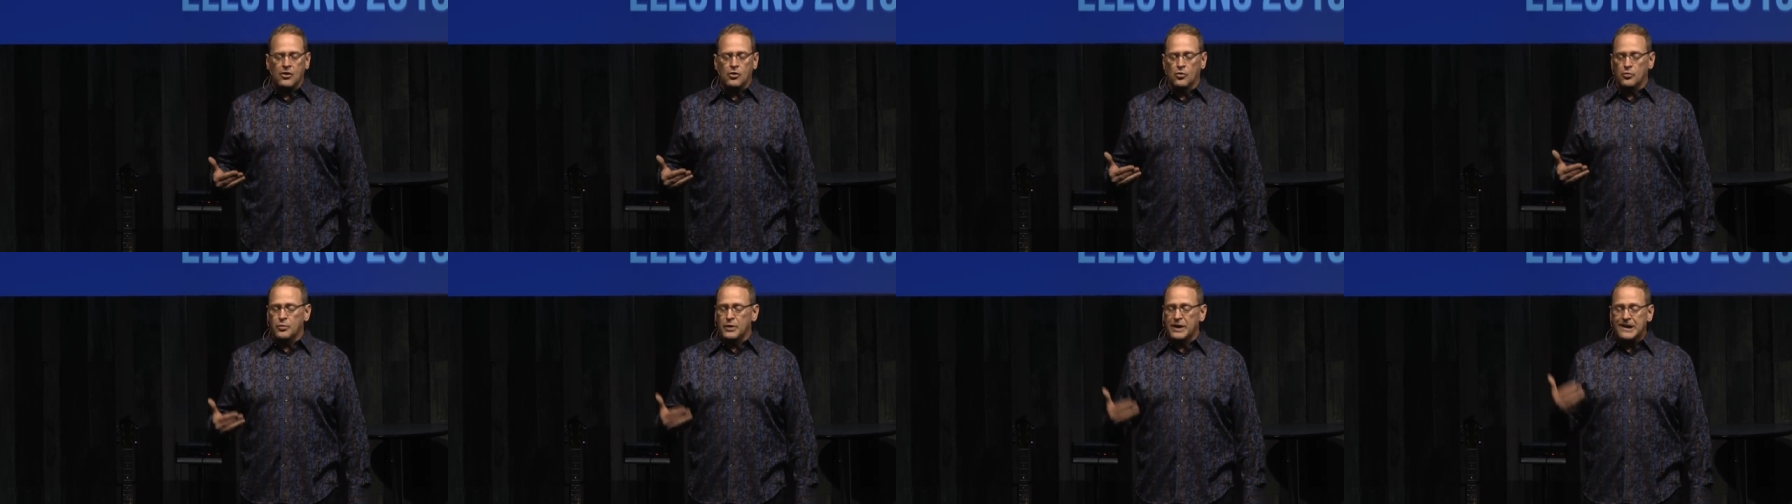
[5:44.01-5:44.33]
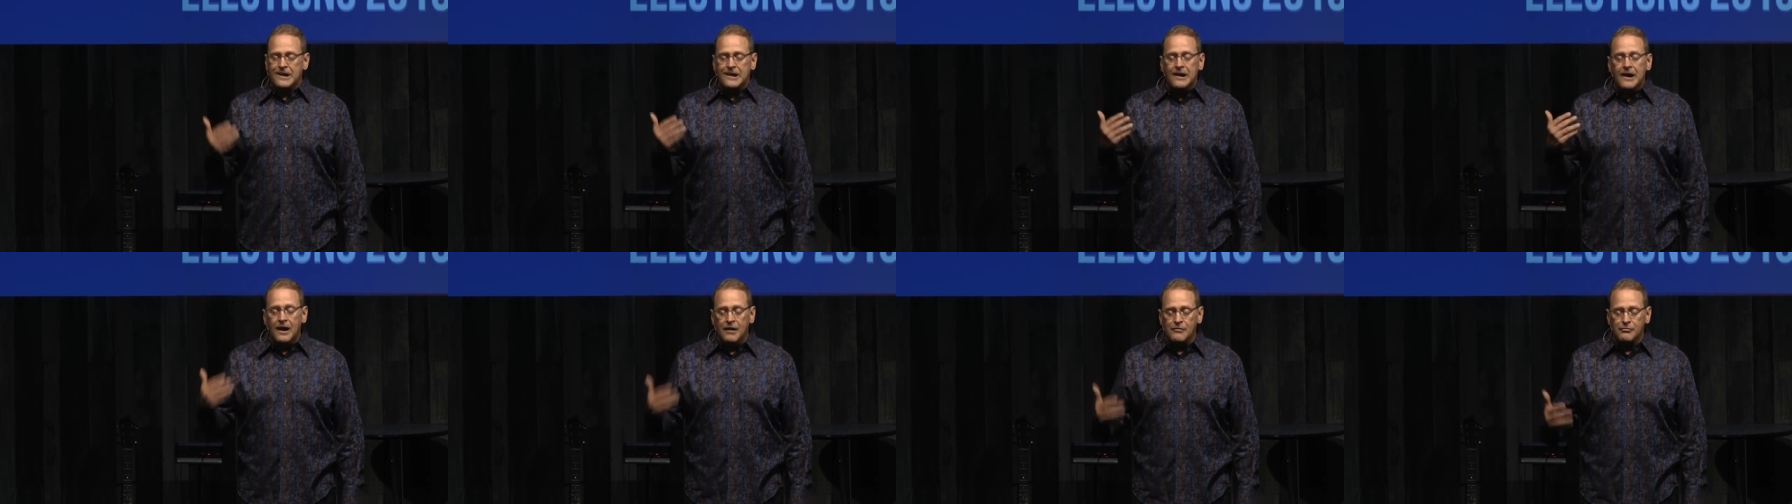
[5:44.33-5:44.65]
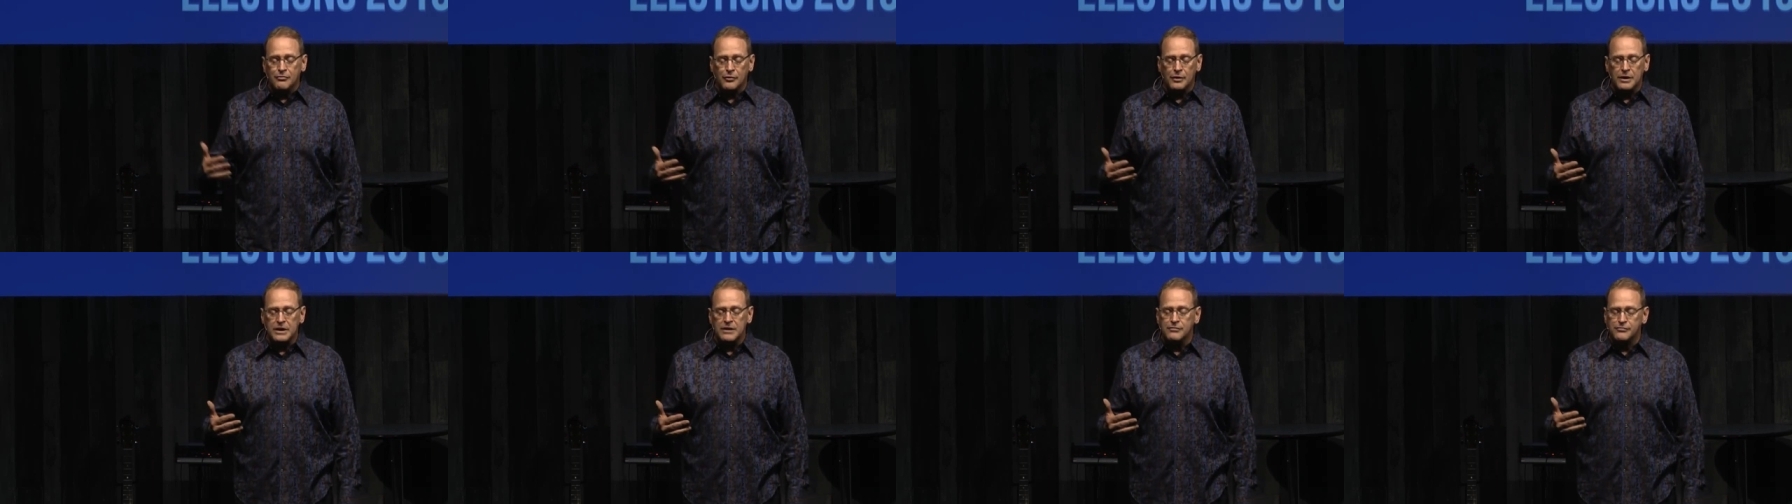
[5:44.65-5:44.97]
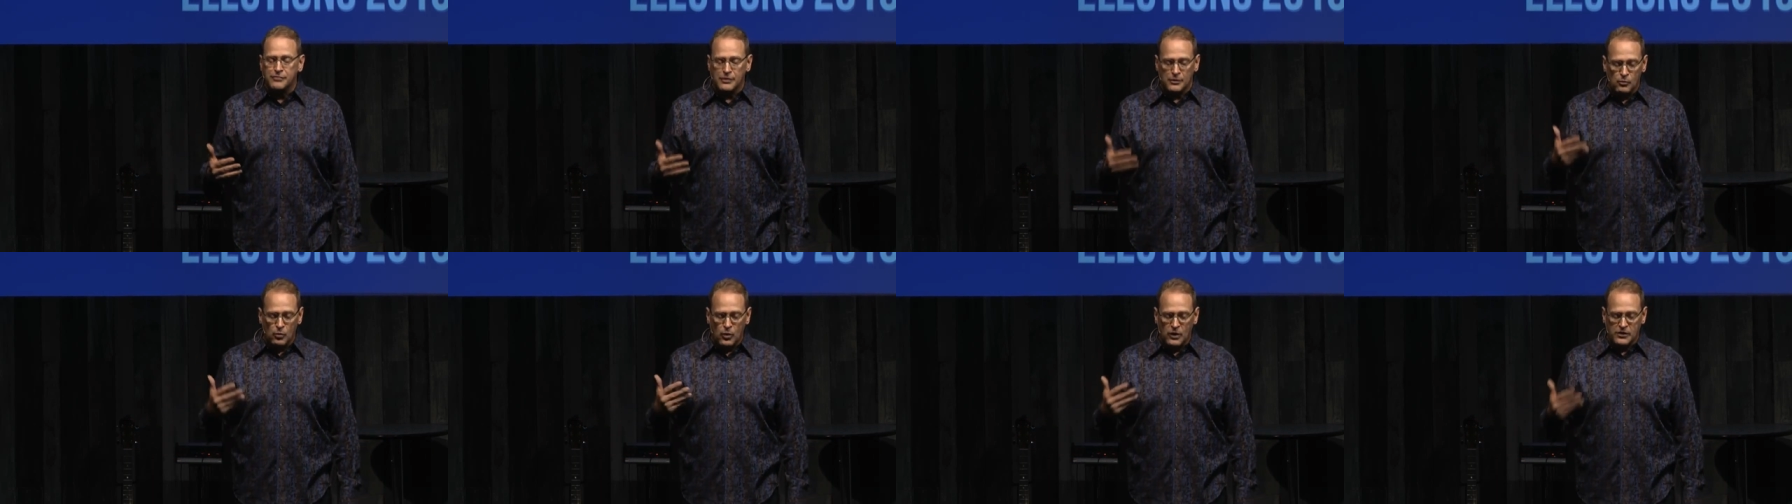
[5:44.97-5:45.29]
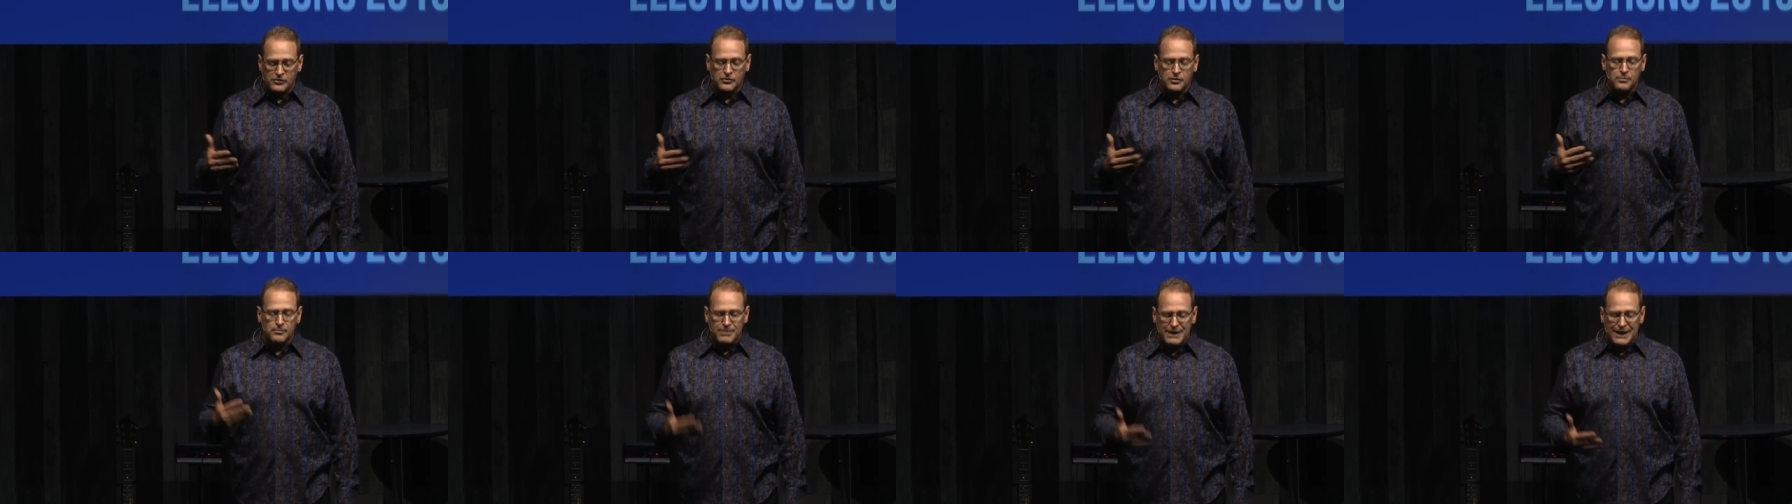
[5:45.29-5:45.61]
or recovering from
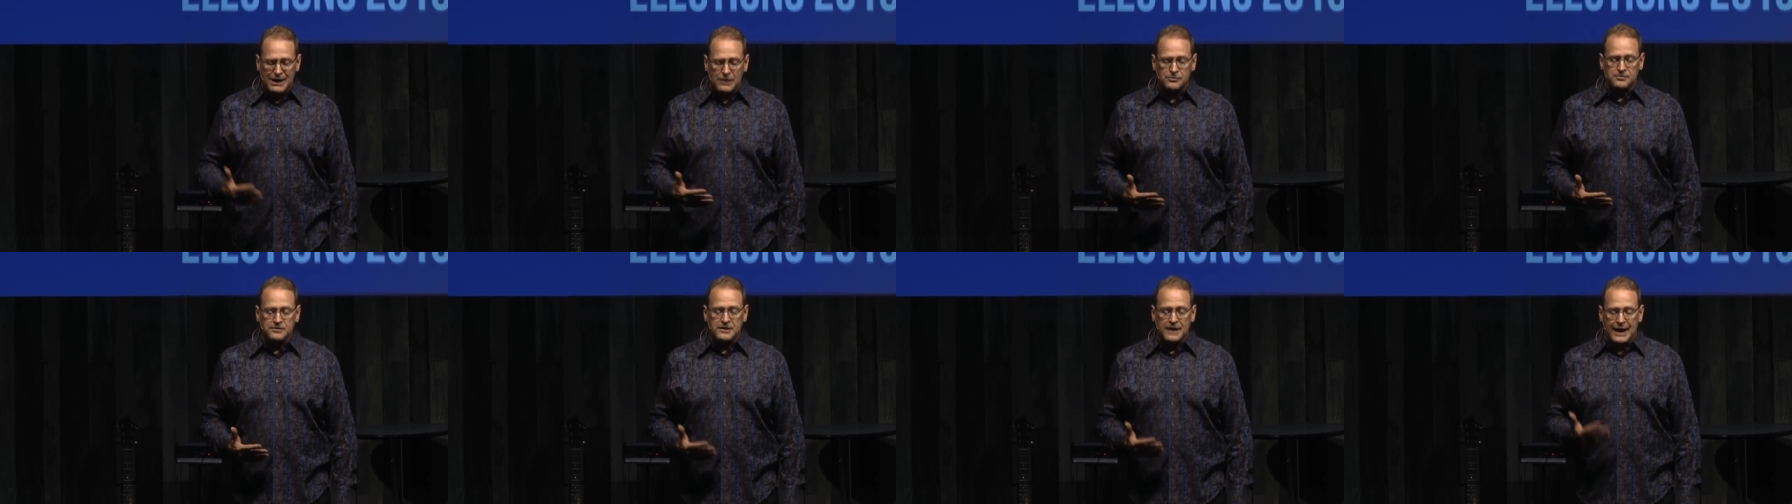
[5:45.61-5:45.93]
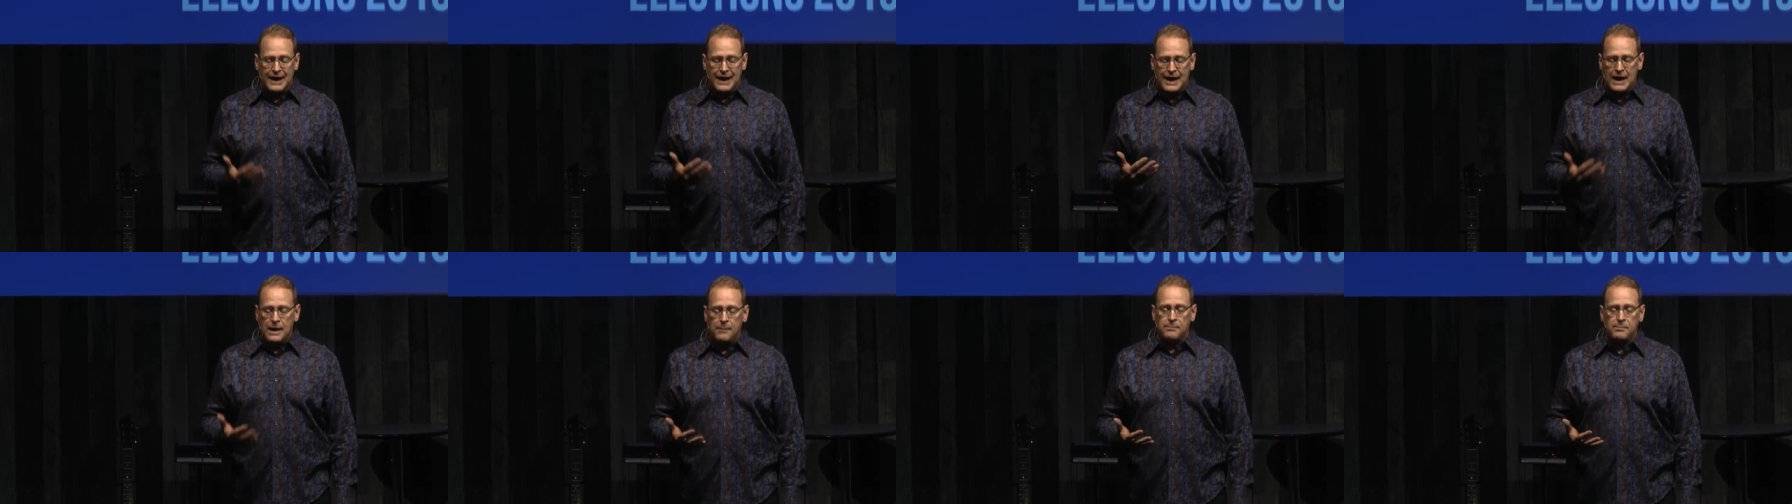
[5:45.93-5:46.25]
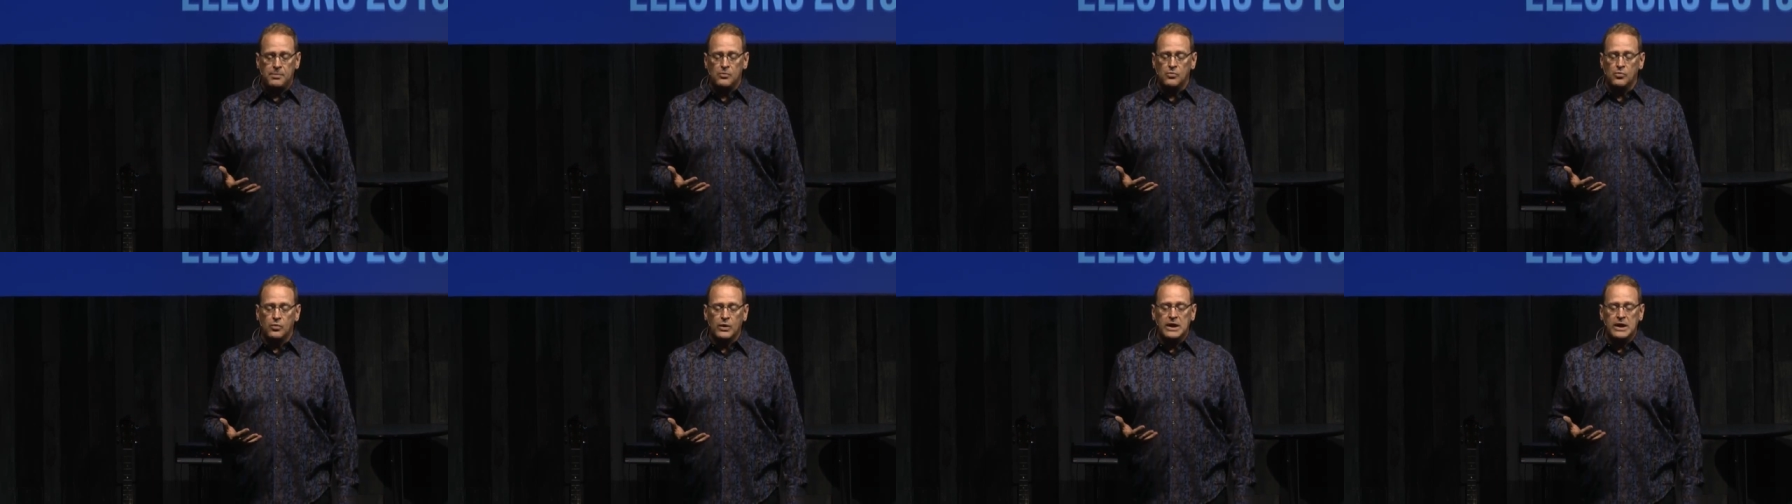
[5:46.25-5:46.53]
what's about to happen